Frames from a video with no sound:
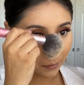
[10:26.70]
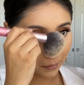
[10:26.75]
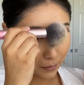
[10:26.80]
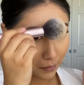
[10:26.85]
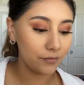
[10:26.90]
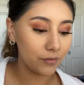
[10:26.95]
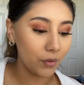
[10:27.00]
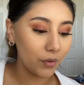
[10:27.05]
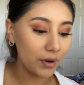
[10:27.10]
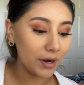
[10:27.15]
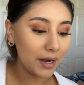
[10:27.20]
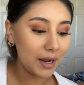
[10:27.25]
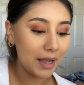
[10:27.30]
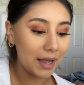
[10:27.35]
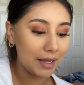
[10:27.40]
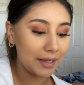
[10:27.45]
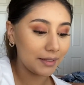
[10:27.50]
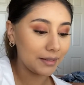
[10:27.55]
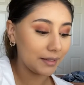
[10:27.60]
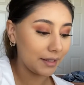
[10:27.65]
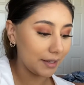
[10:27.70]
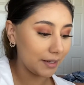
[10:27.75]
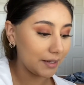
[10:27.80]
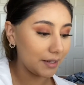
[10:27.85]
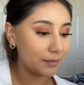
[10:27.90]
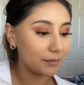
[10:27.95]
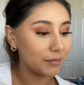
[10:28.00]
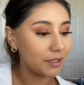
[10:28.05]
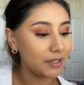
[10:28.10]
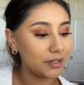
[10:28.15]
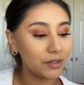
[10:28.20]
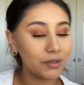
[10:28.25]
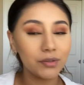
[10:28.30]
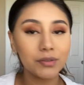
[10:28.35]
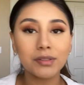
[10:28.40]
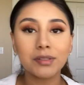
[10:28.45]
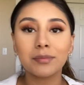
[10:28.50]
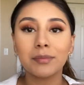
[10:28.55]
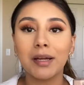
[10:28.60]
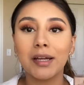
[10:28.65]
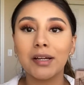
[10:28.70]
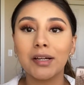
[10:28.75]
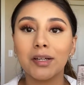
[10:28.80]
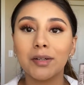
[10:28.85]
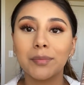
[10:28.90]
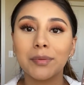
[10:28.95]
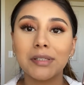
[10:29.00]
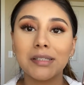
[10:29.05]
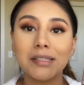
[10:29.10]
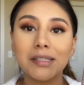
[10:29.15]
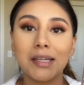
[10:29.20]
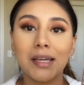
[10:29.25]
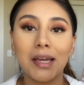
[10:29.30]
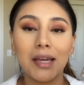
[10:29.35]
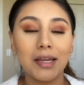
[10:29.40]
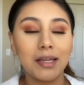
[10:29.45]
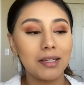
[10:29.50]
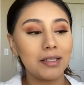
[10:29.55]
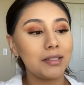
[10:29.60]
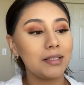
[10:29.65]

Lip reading: For highlight, I'm gonna use my Urban Decay